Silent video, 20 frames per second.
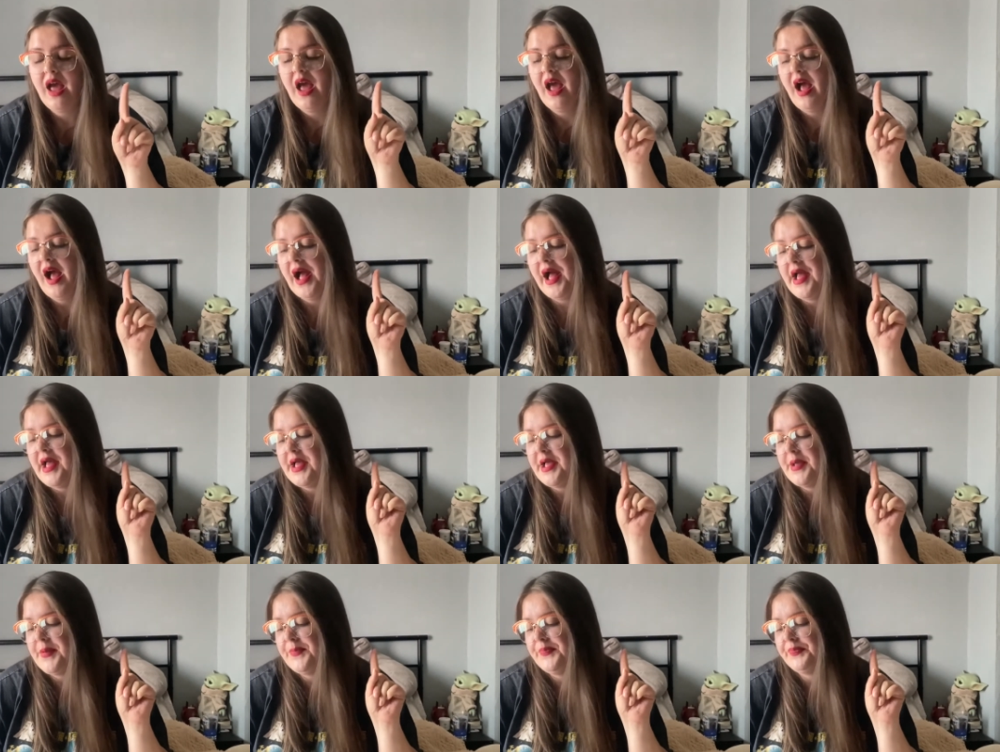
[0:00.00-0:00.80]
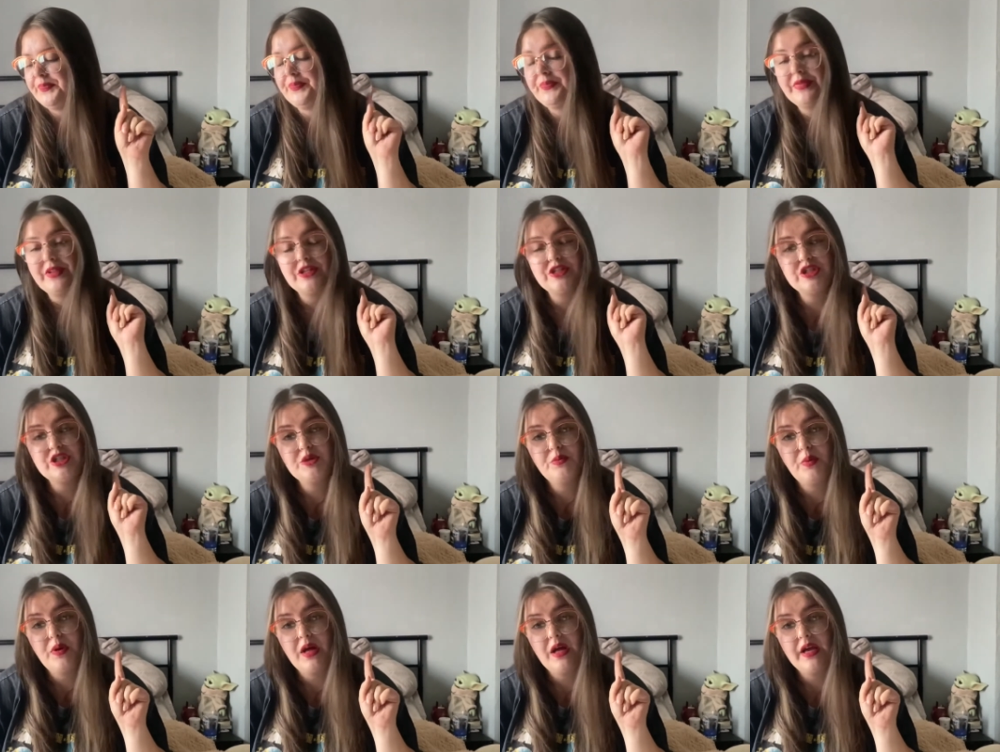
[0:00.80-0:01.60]
to
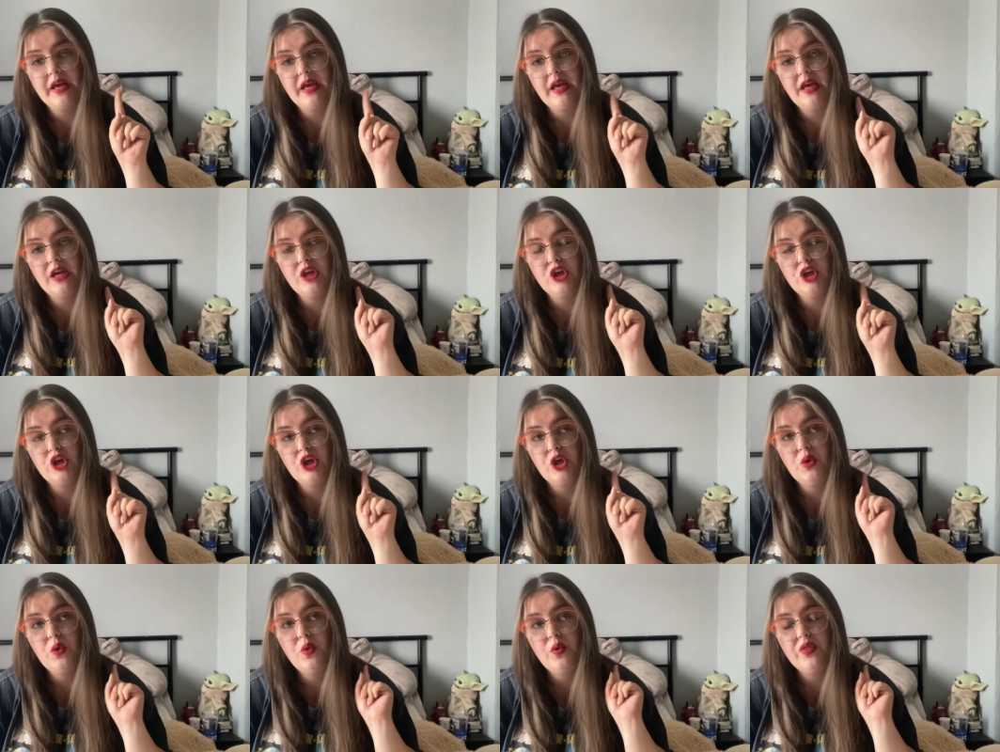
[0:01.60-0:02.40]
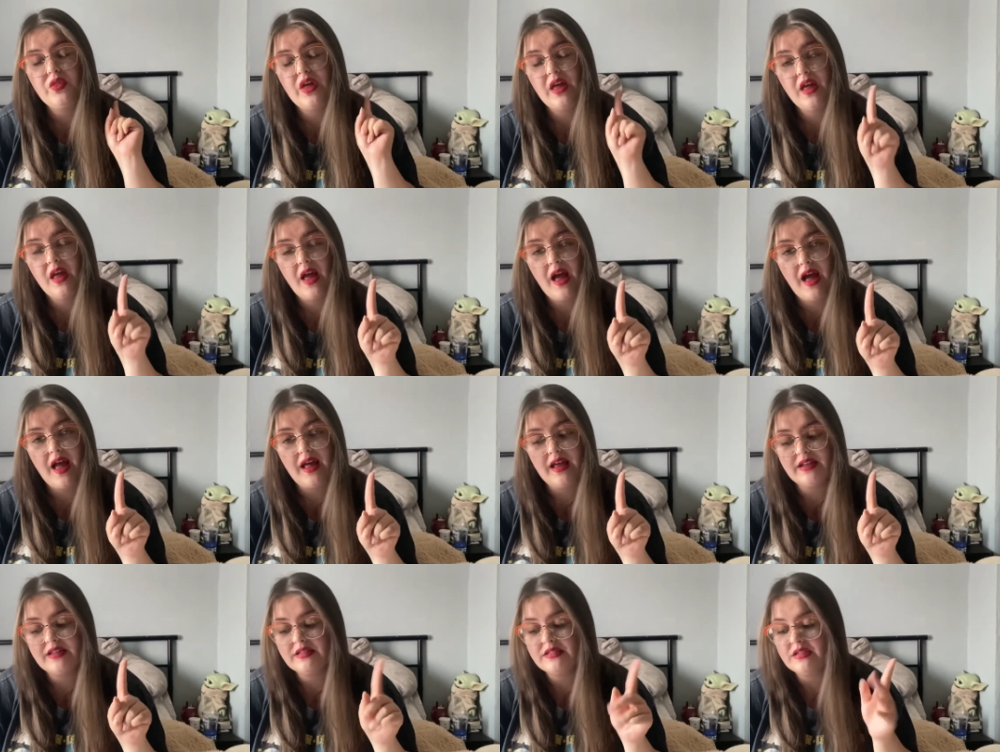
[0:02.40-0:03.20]
buy new,
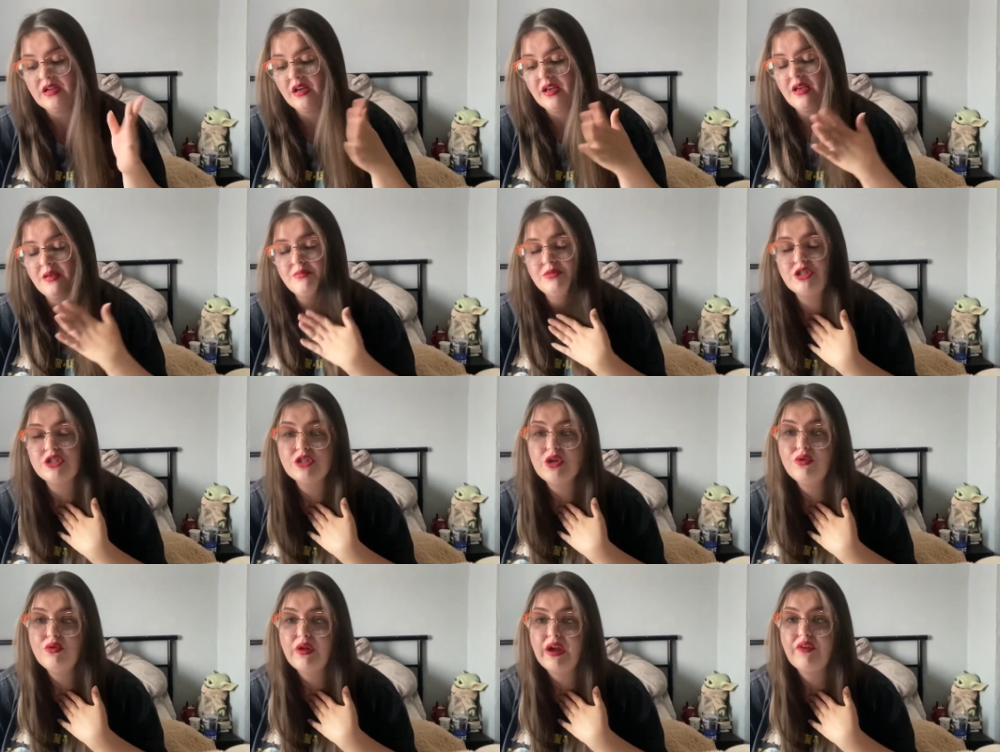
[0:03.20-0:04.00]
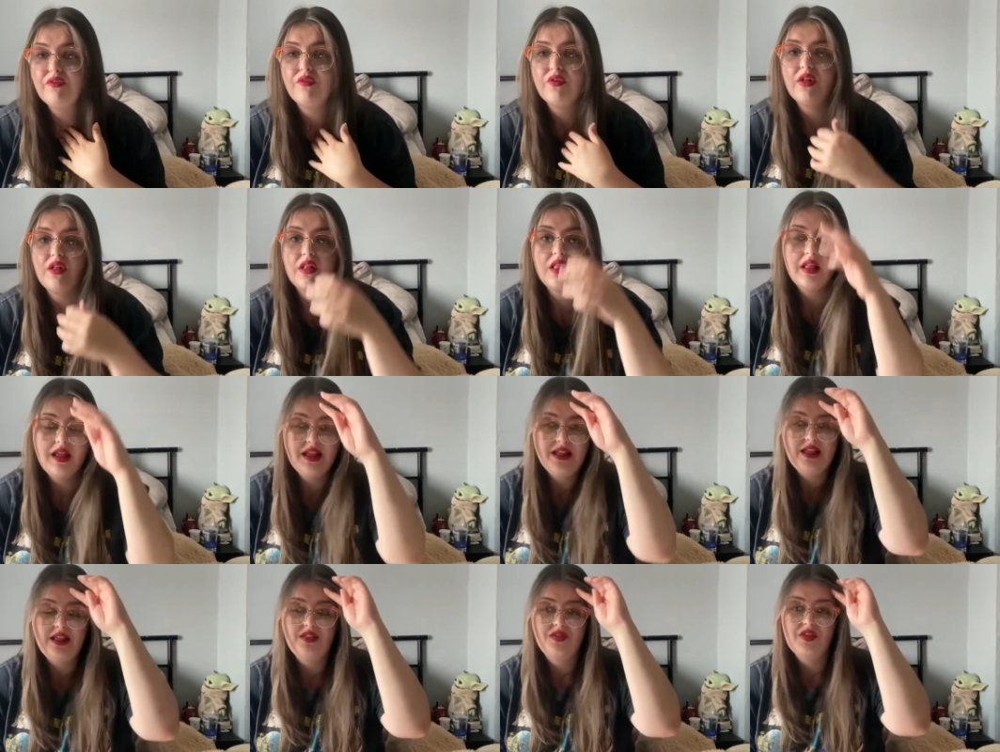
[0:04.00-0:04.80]
and I am so grateful
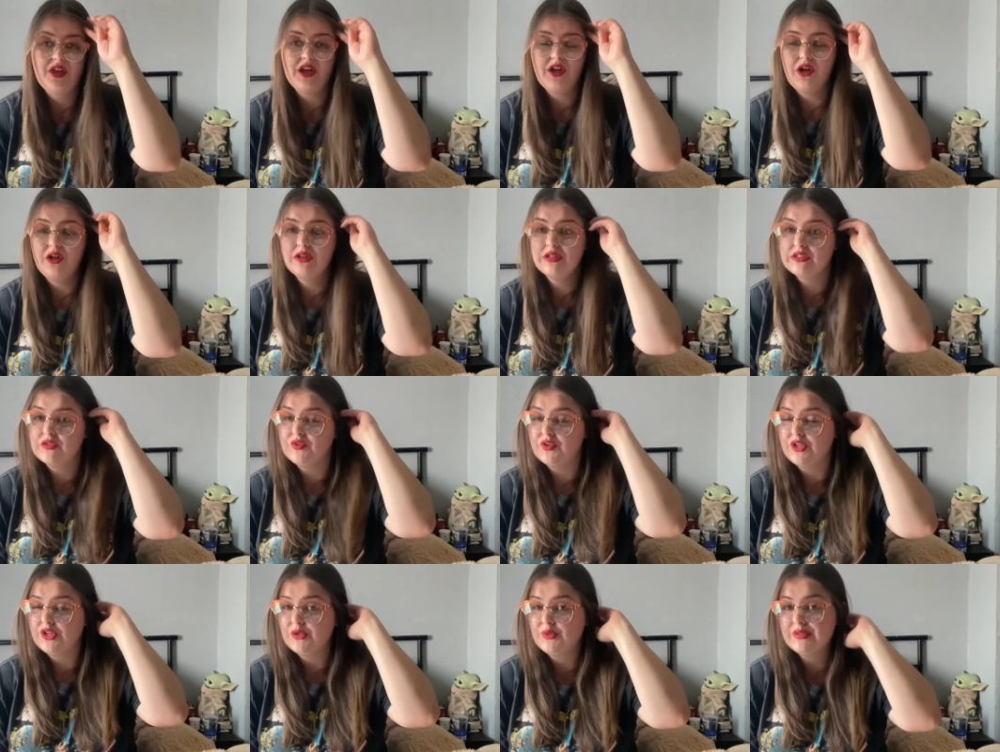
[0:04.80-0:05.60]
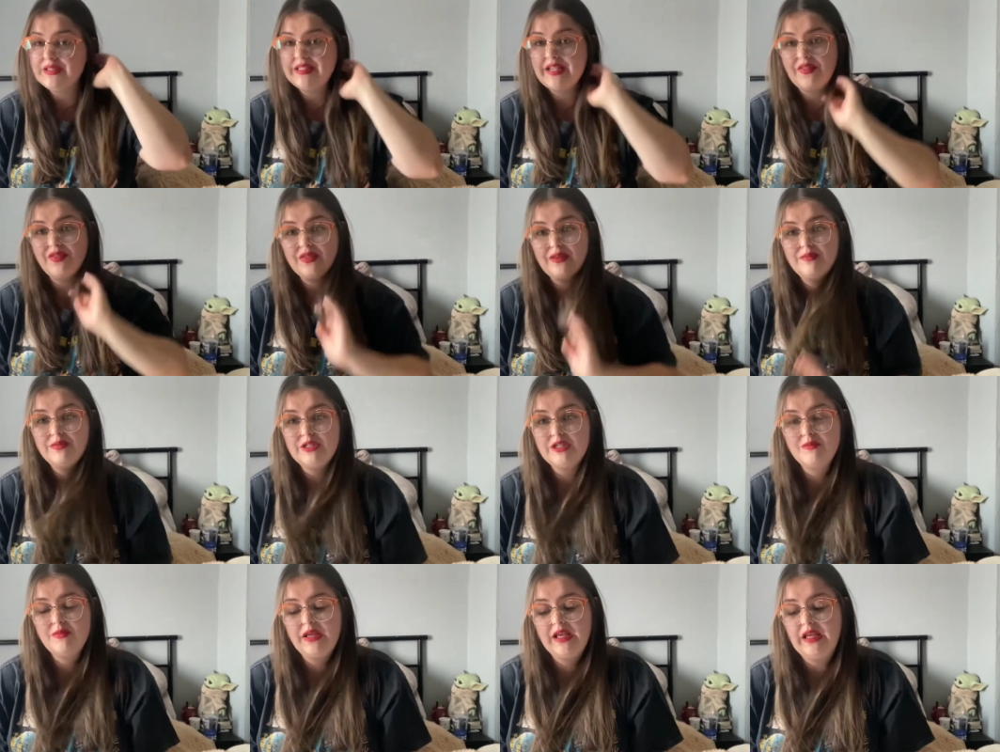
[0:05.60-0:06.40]
that Goggles4u sent them
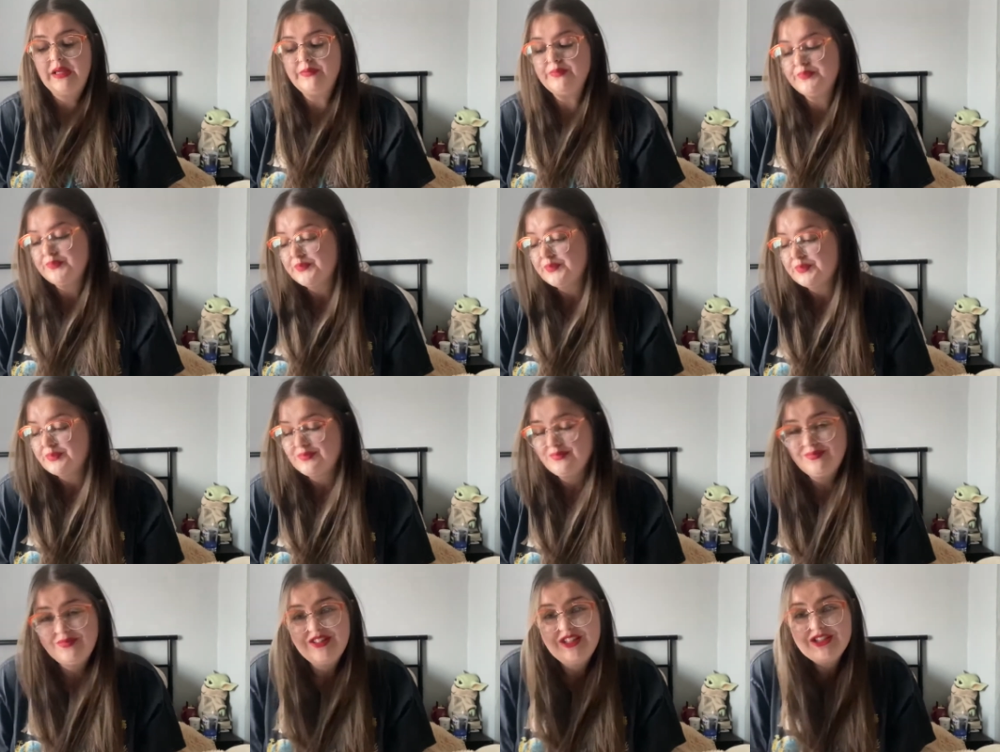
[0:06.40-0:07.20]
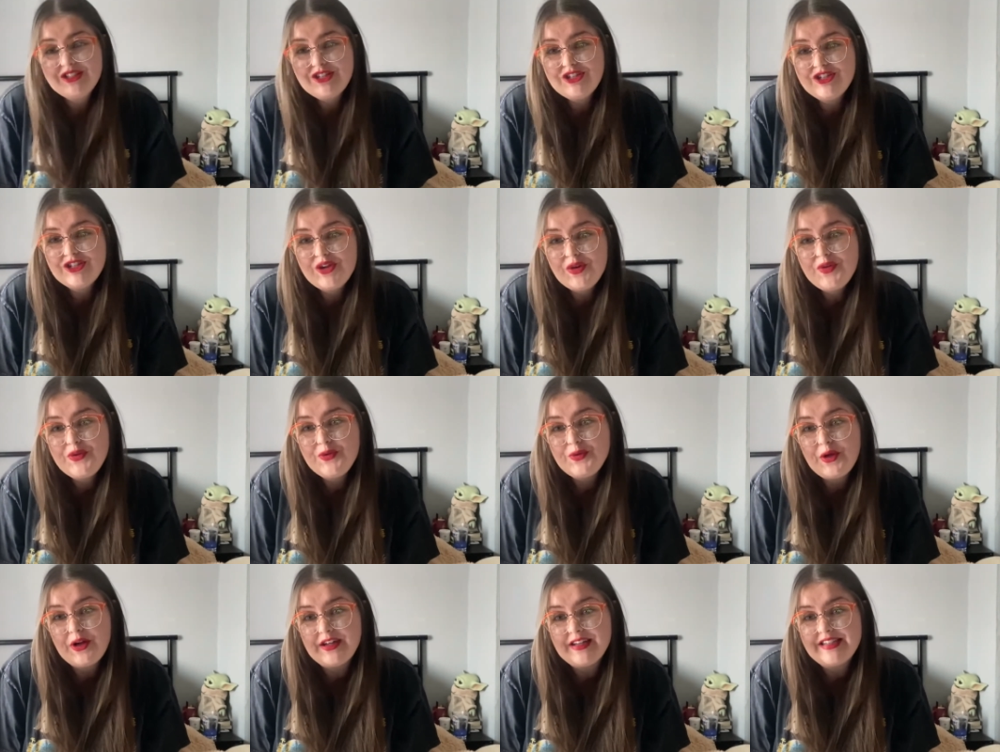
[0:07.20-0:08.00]
to me to show you
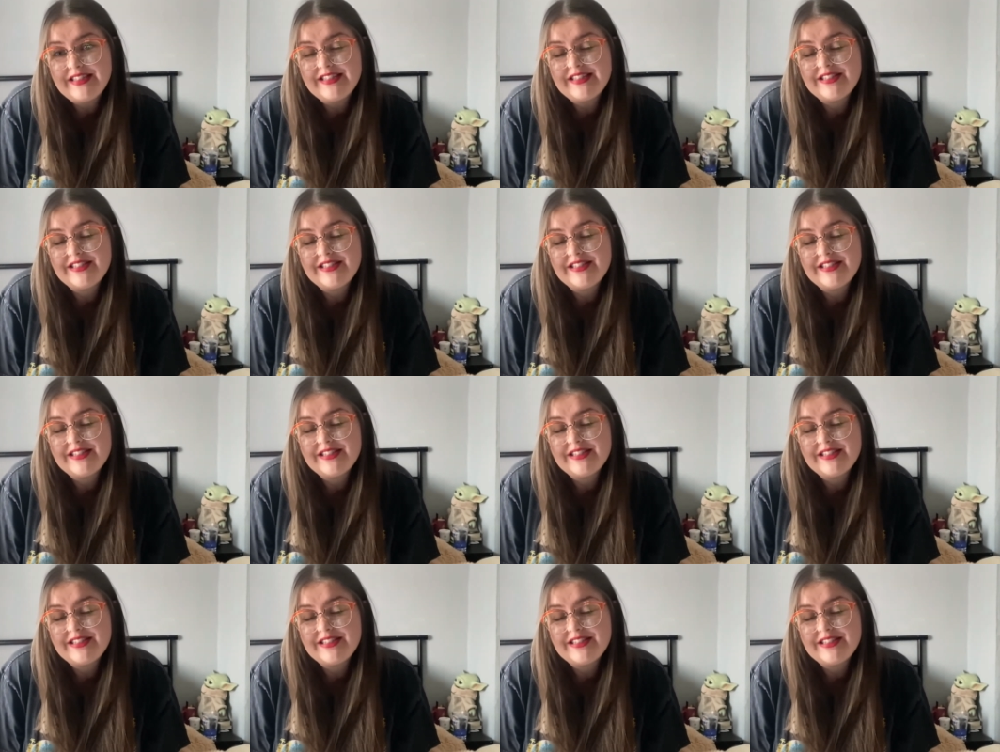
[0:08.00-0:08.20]
guys.